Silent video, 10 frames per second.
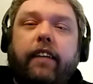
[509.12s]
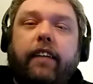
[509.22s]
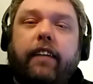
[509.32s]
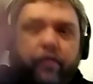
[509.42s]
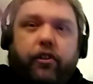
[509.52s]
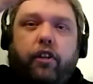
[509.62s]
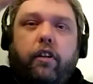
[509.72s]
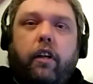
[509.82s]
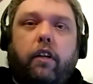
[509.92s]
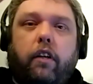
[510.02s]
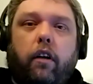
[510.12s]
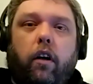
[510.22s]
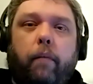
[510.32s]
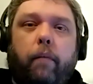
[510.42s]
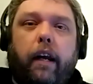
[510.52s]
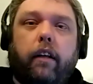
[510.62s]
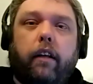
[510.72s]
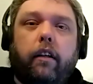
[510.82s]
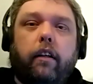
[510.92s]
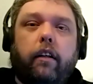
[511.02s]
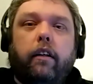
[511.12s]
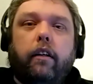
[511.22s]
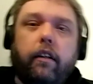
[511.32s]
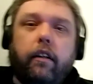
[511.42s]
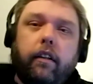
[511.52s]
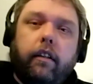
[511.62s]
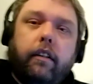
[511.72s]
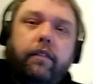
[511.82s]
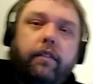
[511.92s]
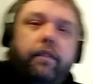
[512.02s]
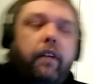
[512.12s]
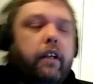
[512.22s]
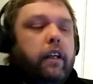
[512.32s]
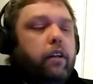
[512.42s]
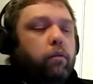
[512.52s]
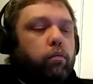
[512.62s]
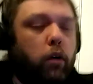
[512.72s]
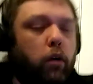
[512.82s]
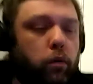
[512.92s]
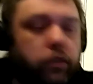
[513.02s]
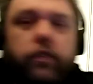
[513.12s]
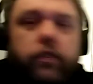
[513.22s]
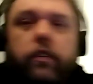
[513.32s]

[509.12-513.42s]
and you're like, oh man, it's fucking gross.